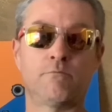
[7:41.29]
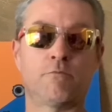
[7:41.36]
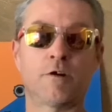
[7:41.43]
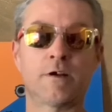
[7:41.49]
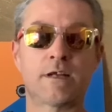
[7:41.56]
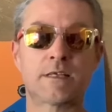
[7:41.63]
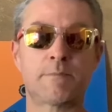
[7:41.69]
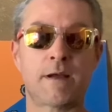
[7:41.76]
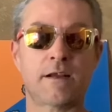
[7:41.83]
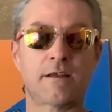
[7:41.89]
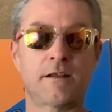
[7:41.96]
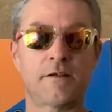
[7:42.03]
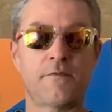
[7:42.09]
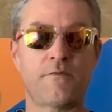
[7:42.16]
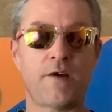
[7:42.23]
weren't
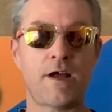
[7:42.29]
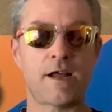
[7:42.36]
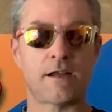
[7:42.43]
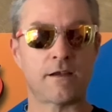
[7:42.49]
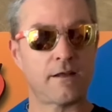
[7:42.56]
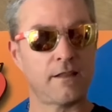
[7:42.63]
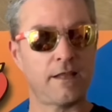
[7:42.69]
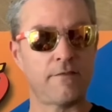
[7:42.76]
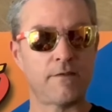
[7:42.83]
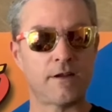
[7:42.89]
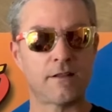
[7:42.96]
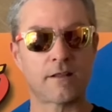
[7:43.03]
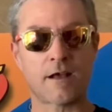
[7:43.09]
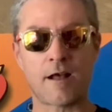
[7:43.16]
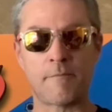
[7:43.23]
expecting to find? Leave it
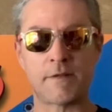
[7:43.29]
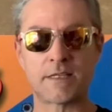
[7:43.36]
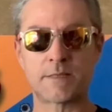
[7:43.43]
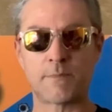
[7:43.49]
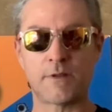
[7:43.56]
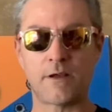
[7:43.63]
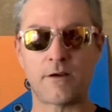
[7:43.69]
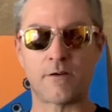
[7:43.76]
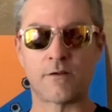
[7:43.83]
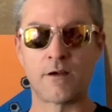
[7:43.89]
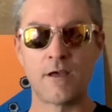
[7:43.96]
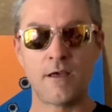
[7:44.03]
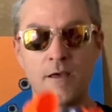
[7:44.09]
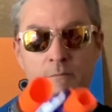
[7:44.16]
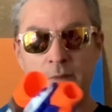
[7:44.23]
in the comments below.
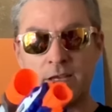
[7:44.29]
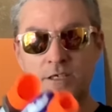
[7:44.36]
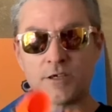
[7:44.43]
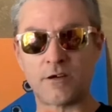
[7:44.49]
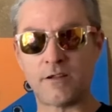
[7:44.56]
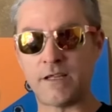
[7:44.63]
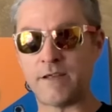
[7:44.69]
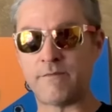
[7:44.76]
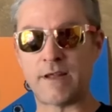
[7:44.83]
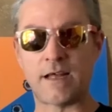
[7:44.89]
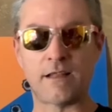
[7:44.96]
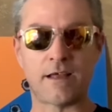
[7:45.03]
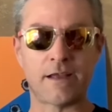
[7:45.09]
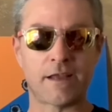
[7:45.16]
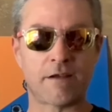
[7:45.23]
Make sure to leave
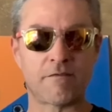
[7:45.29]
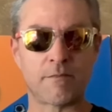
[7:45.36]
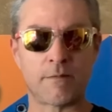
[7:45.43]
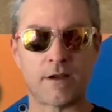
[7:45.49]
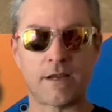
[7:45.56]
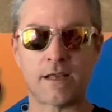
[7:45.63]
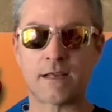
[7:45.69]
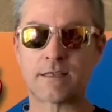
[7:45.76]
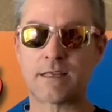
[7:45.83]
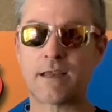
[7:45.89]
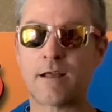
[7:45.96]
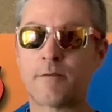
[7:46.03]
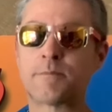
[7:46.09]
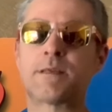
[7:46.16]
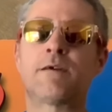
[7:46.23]
that like, everybody, because it
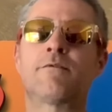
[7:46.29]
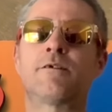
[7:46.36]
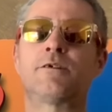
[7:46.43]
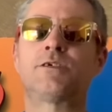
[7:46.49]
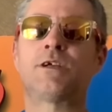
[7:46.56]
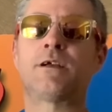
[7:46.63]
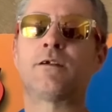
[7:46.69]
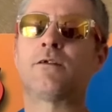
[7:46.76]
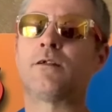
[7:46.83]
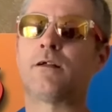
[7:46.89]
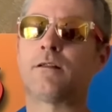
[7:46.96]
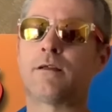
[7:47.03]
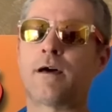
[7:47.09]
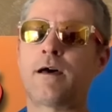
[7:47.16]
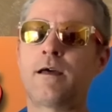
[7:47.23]
helps out our channel
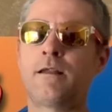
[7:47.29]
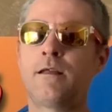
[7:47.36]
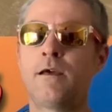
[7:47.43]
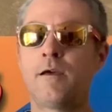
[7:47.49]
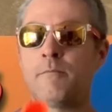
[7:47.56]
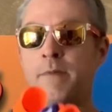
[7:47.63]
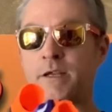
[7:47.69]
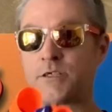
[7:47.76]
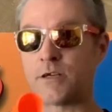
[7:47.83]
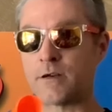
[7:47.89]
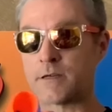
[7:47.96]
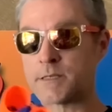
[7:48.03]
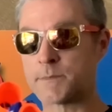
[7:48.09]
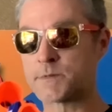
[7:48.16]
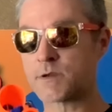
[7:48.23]
a lot. Make sure
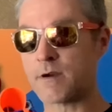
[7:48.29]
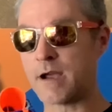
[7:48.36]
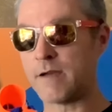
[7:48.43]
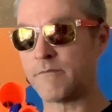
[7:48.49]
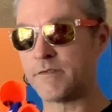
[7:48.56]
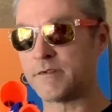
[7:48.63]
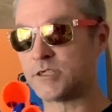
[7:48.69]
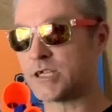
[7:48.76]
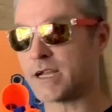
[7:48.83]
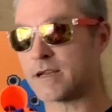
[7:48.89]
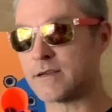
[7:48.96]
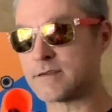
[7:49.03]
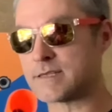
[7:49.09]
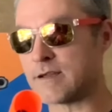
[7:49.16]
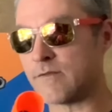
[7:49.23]
to subscribe if you're
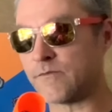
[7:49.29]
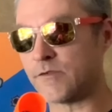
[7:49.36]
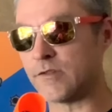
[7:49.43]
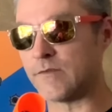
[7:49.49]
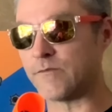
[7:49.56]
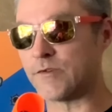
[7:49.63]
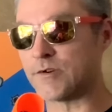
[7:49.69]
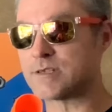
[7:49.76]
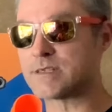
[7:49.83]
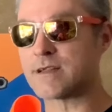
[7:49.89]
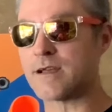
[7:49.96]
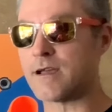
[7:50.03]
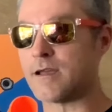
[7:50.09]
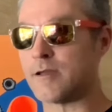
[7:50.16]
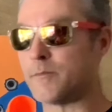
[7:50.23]
checking us out for the first
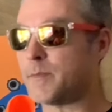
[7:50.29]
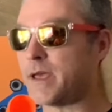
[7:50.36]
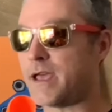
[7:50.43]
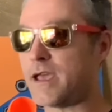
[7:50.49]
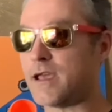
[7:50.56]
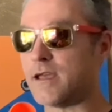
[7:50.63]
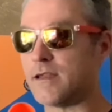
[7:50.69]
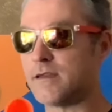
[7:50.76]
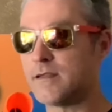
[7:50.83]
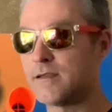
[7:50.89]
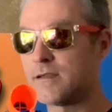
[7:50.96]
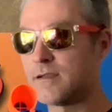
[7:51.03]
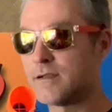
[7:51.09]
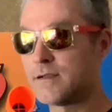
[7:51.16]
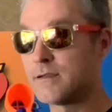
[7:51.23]
time, and
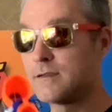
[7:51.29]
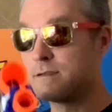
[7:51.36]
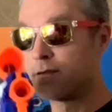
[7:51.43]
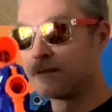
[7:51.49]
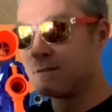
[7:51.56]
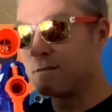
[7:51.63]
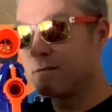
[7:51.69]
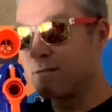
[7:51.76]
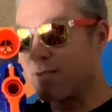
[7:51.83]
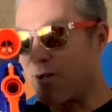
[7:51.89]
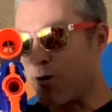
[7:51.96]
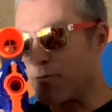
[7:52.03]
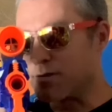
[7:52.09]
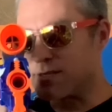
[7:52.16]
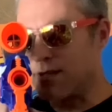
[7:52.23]

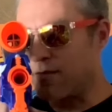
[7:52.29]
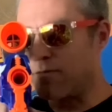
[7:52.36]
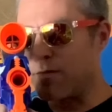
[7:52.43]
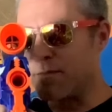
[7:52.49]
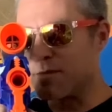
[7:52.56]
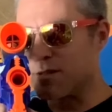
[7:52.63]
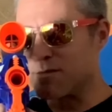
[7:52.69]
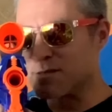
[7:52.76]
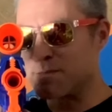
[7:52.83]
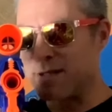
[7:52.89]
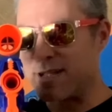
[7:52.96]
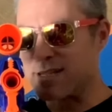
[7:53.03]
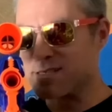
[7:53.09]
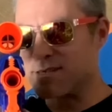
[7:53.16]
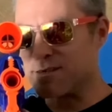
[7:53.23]
always have fun with those
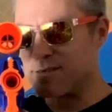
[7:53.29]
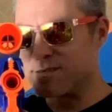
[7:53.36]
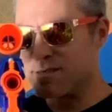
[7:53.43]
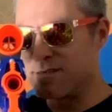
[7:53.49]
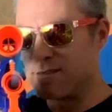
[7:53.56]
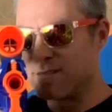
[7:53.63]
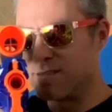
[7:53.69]
blasters.